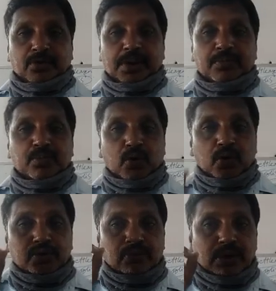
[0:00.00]
But
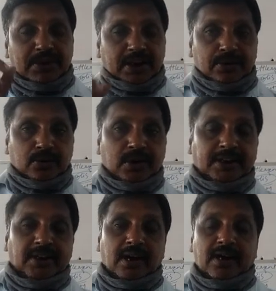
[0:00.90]
both will be
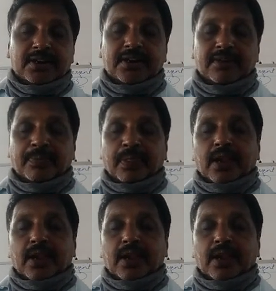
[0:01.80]
controlling. All in